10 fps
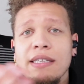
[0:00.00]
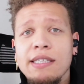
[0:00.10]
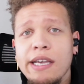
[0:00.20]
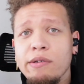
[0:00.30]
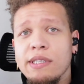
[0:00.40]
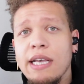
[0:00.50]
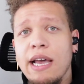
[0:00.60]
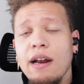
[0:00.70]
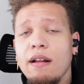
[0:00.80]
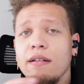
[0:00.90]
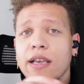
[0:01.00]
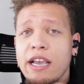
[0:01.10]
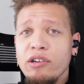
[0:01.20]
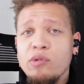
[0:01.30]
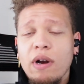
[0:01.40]
skill set.
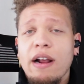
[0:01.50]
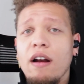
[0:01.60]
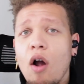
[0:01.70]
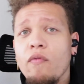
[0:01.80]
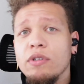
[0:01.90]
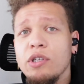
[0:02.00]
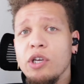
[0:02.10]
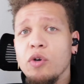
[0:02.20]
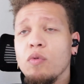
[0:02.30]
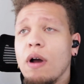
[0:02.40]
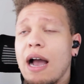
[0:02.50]
Here's what I can offer to you.